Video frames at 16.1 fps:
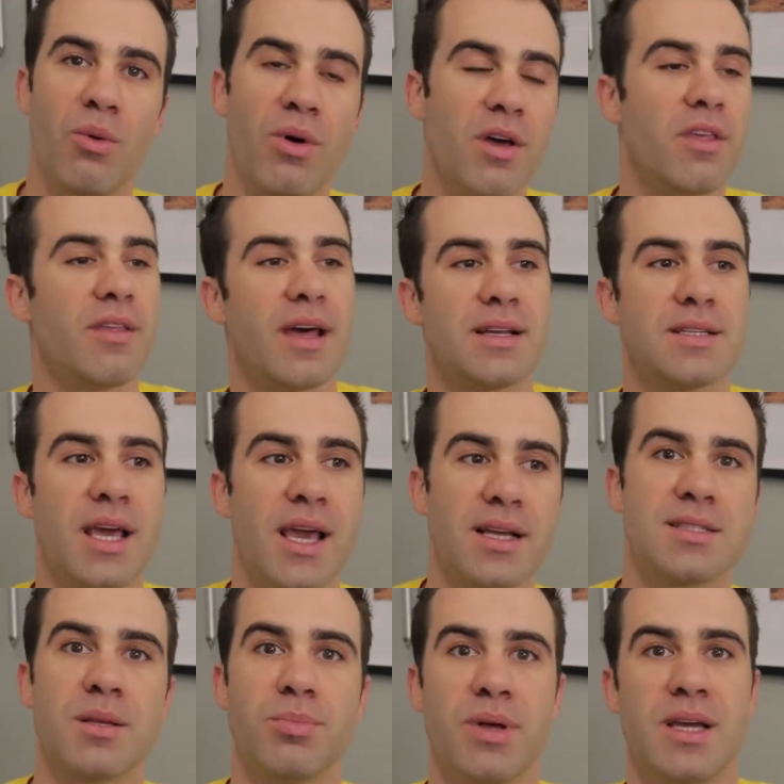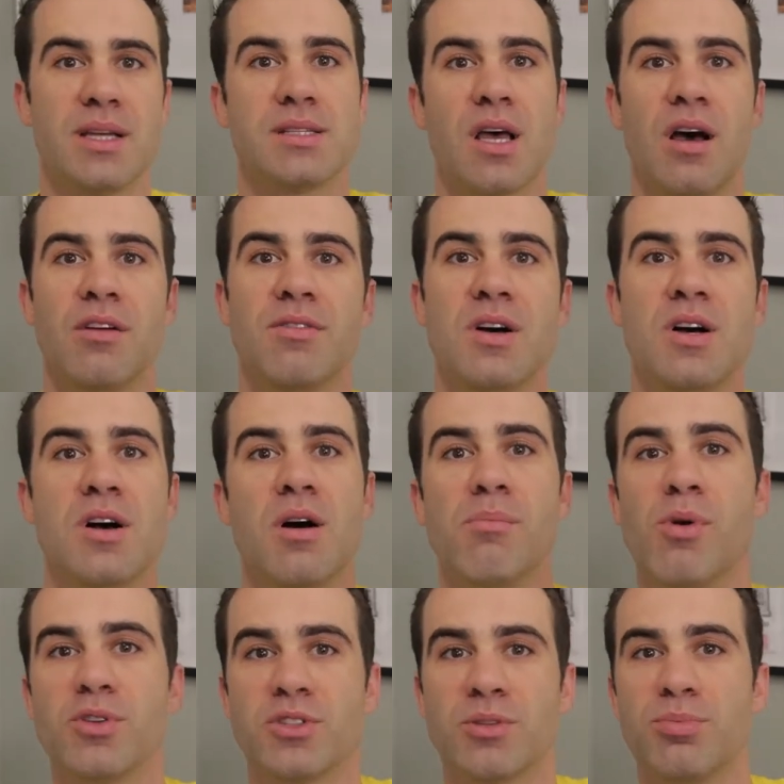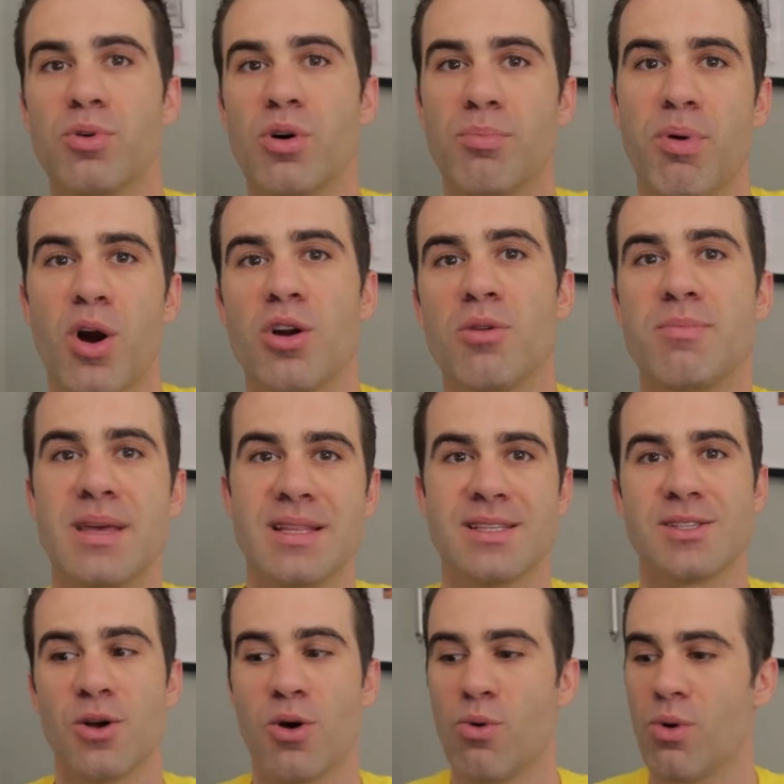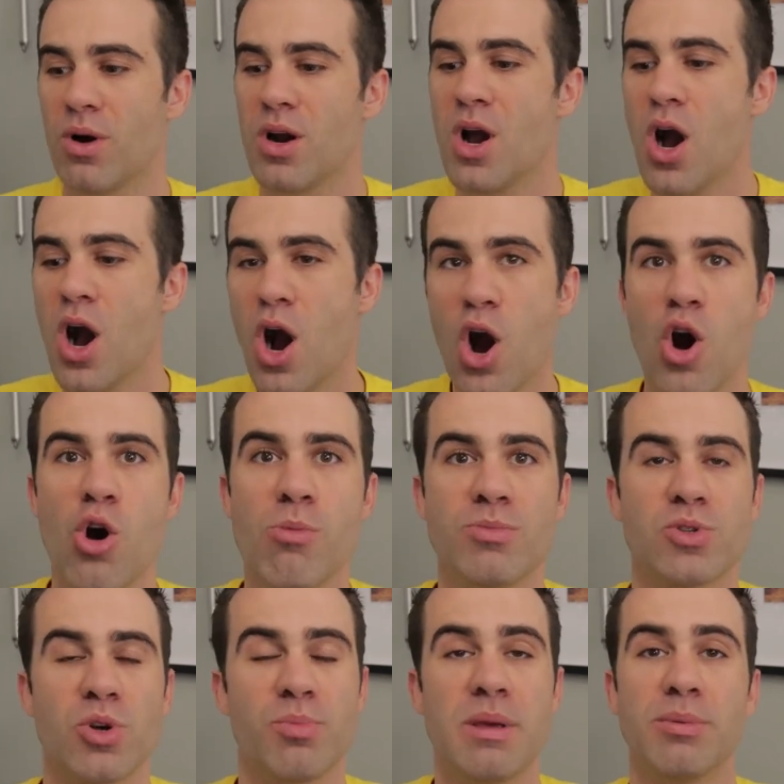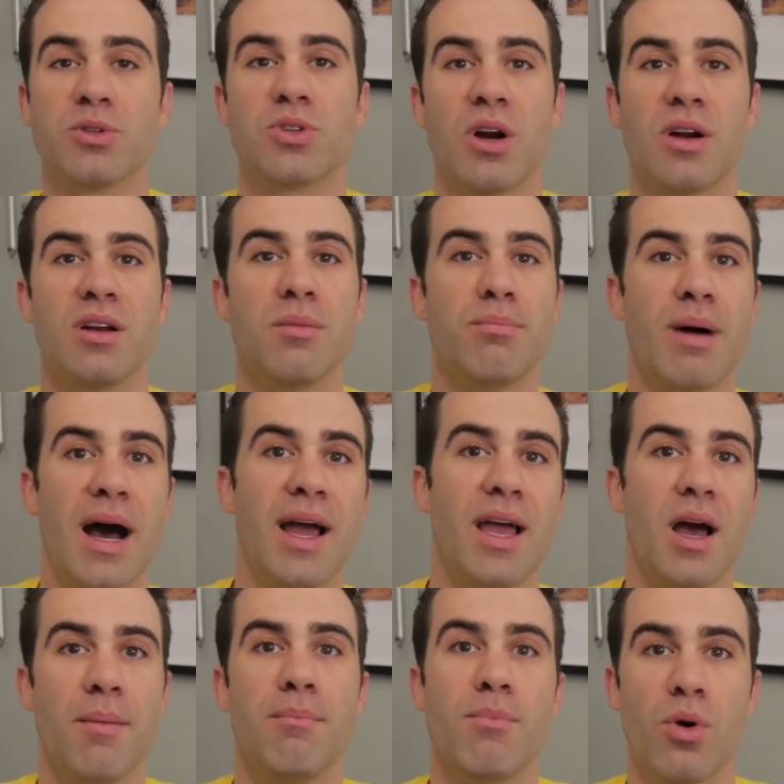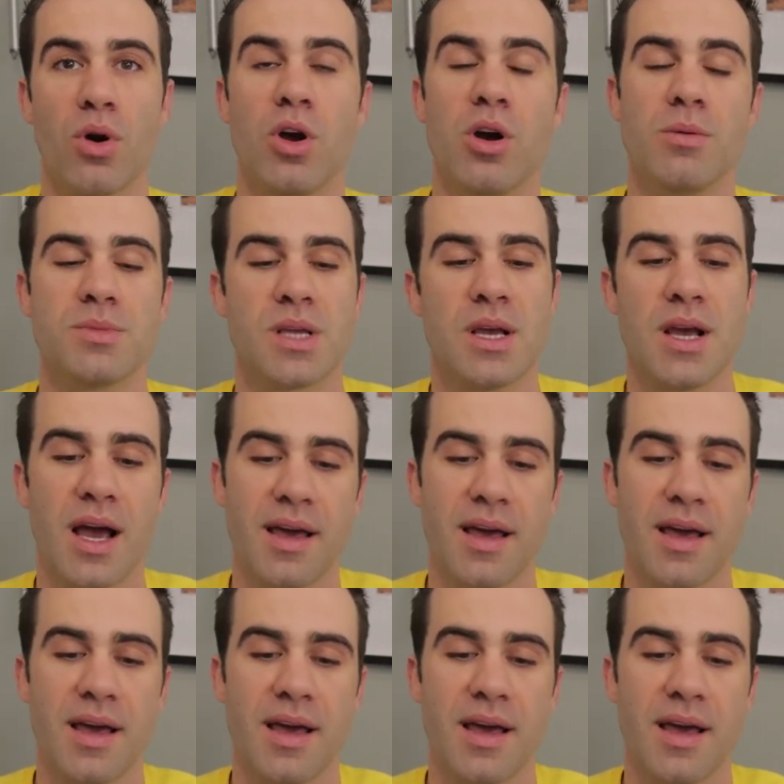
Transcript: Whether that takes the place of multiple apartments or homes or people starting to buy up more homes,